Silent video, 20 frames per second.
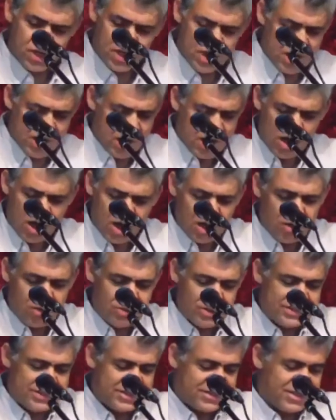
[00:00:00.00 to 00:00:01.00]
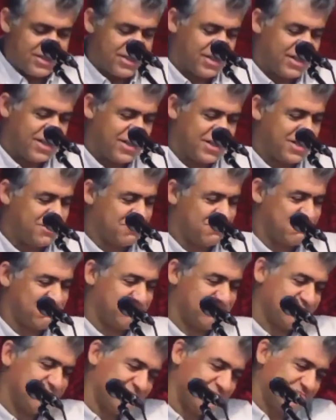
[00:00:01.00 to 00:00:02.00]
Always uh,
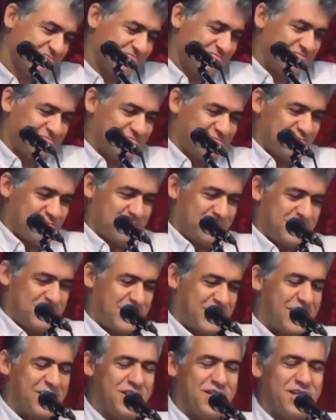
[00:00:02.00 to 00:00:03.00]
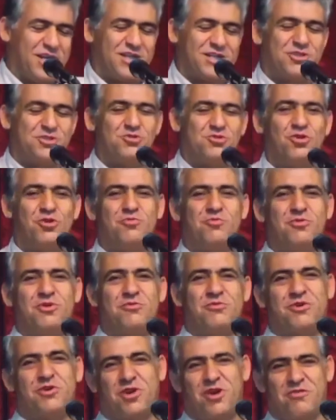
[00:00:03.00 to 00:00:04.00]
the elders told me,
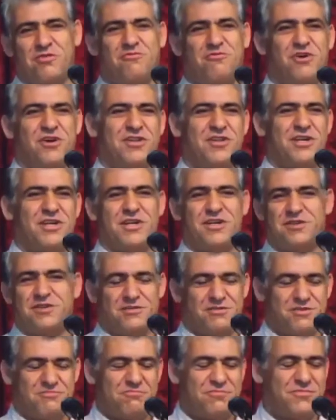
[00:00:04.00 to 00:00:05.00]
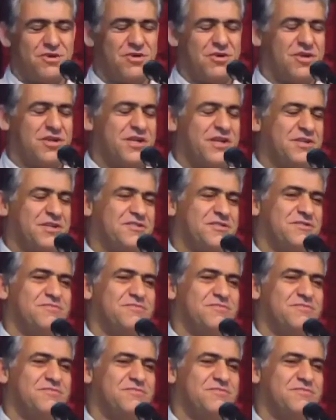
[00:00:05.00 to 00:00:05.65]
grandfather and the others,